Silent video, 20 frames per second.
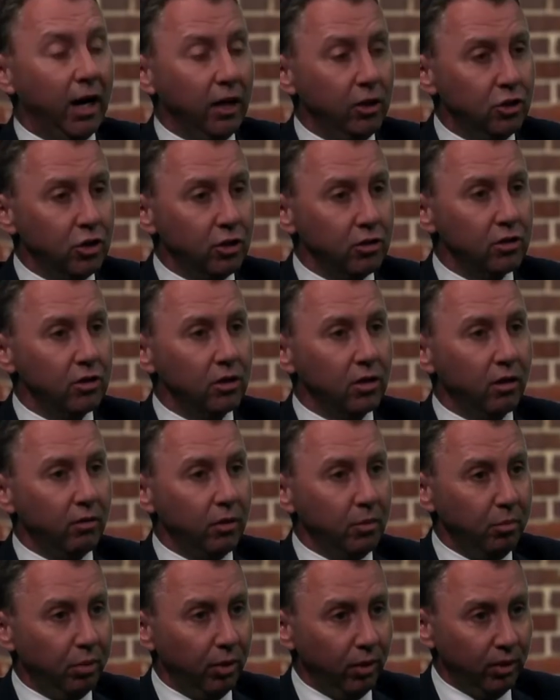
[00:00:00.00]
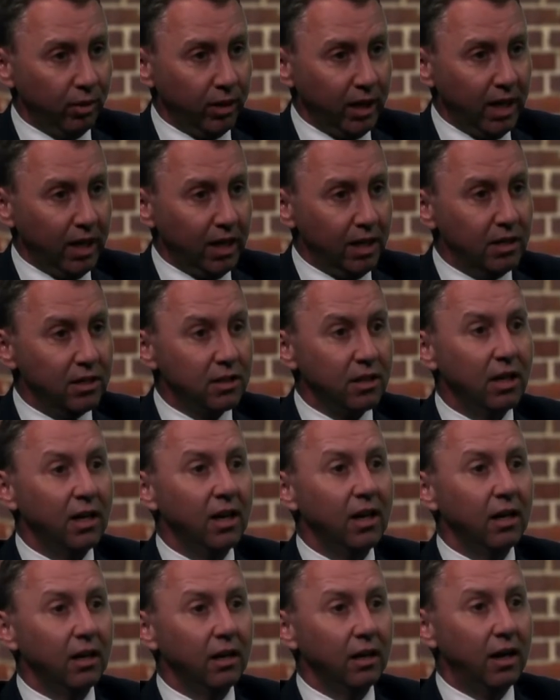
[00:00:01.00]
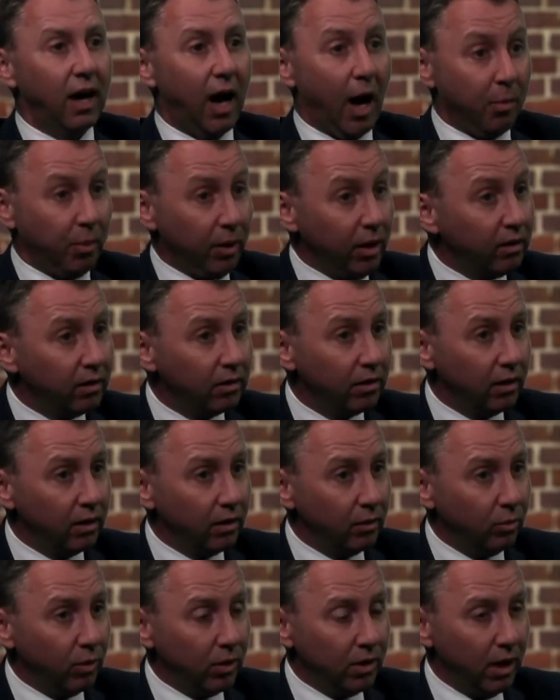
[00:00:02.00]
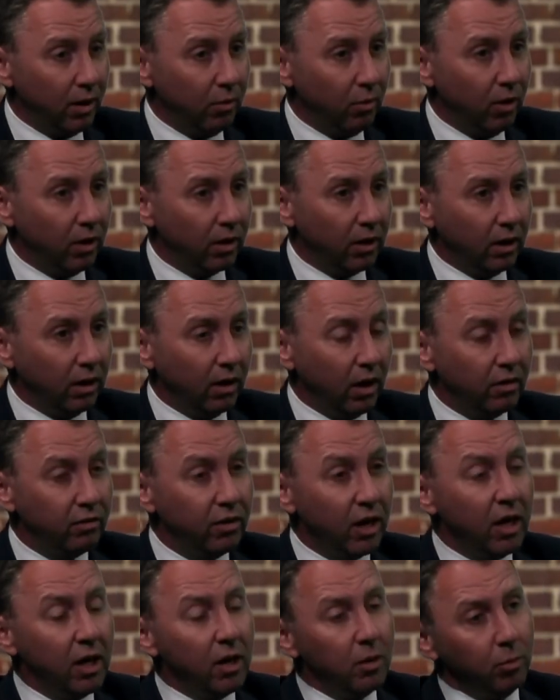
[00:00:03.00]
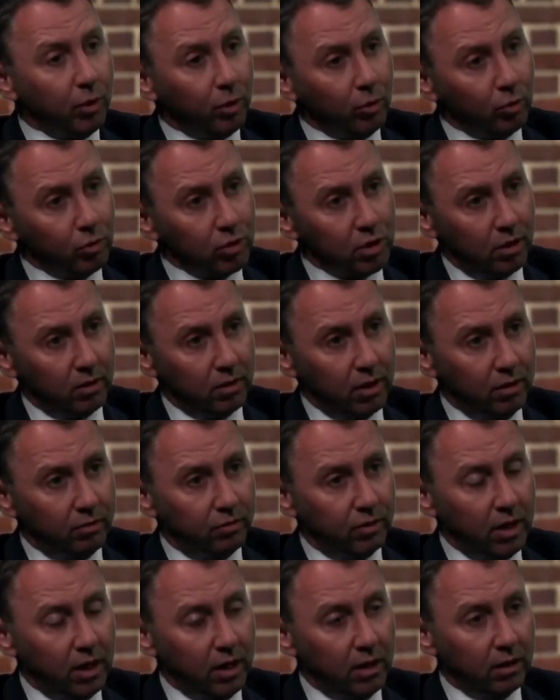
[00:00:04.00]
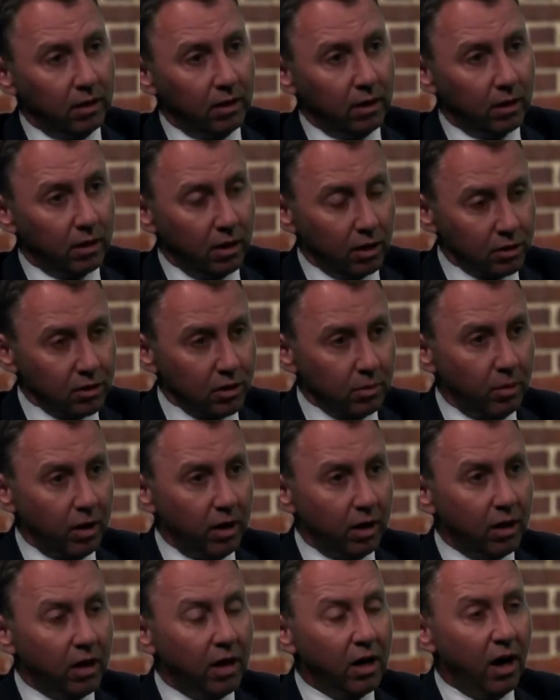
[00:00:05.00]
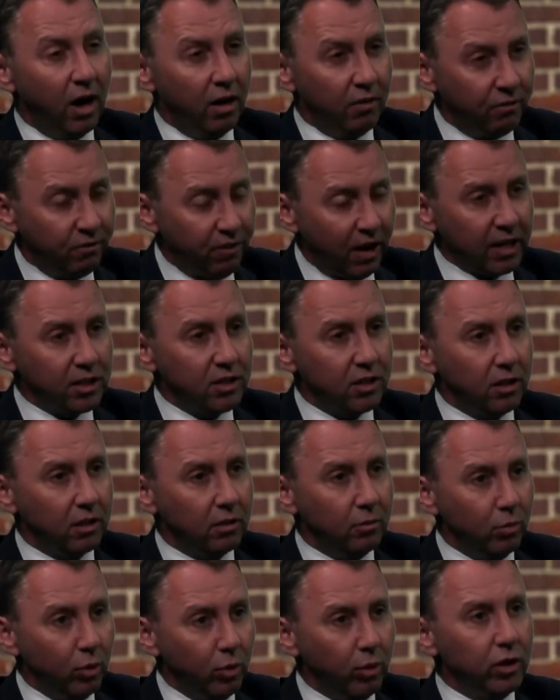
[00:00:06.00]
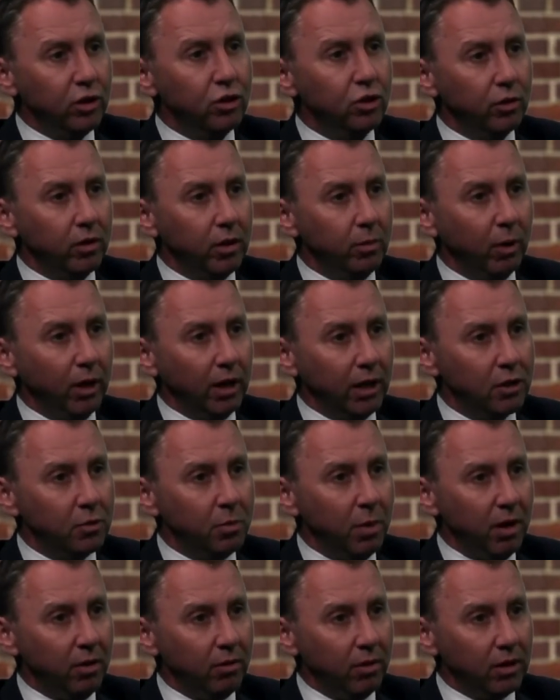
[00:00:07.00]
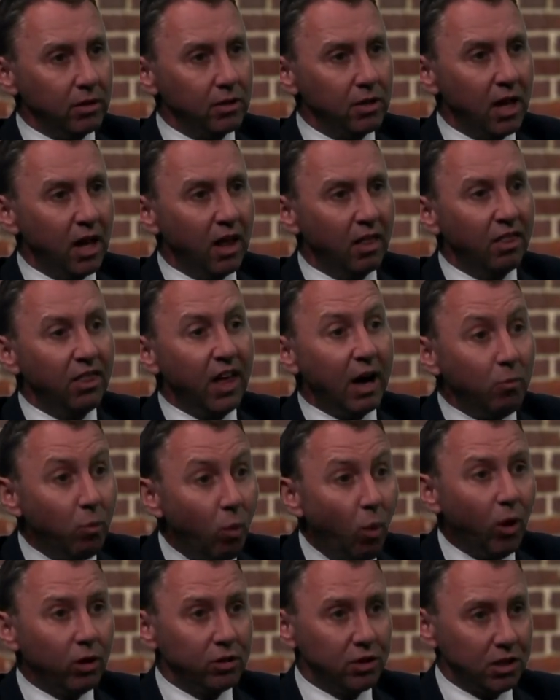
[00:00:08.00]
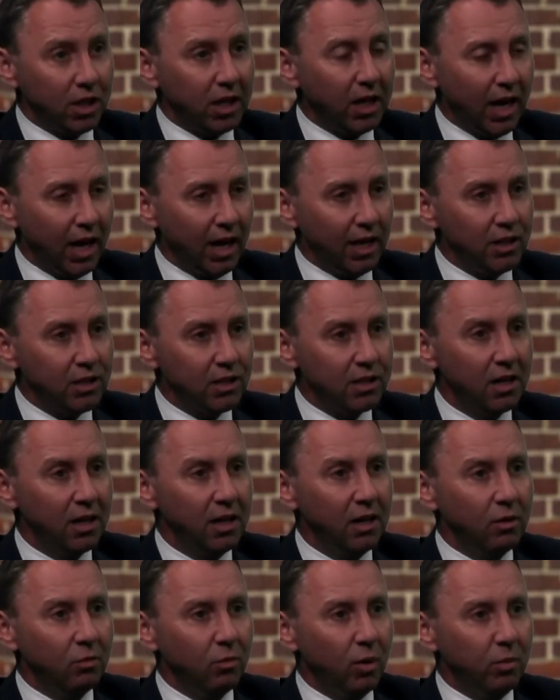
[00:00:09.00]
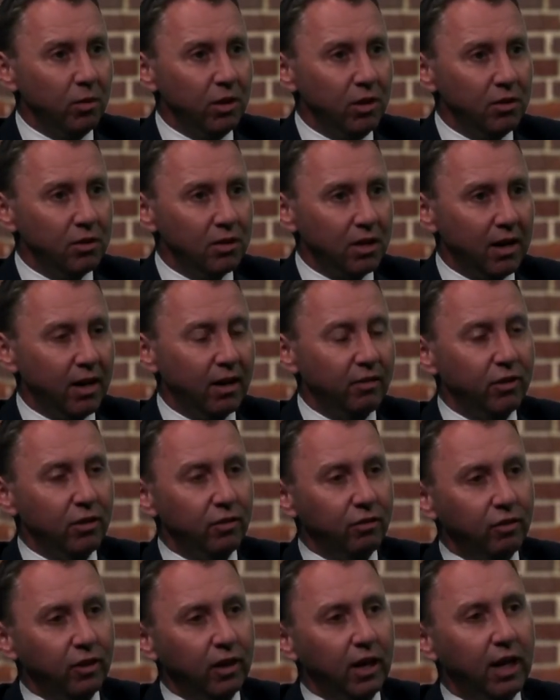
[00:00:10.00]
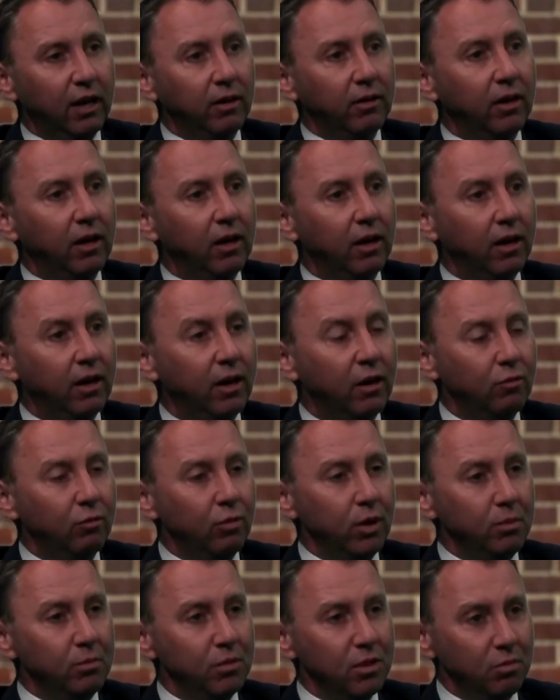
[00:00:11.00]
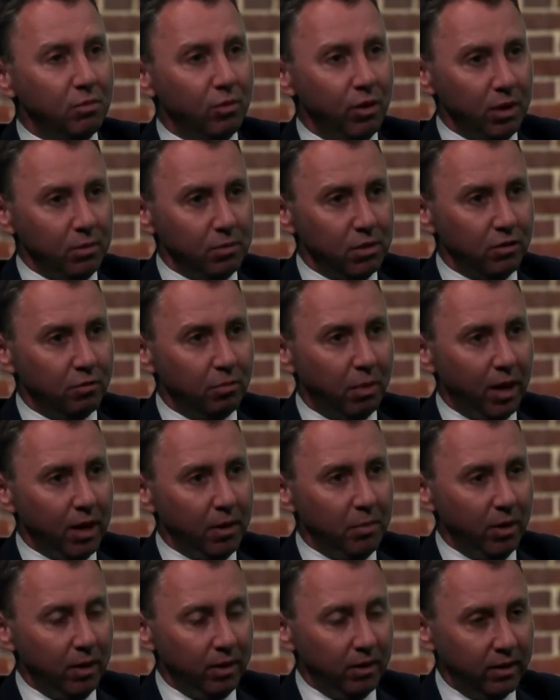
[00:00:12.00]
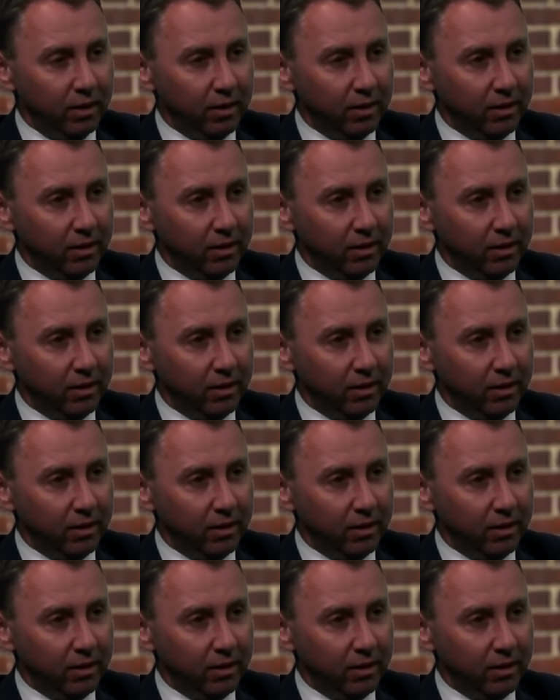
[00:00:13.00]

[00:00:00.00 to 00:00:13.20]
agents and our employees happier with their working life, but also give the customer a faster, more enjoyable experience than was the case when we used to have to fill out reams and reams of paper.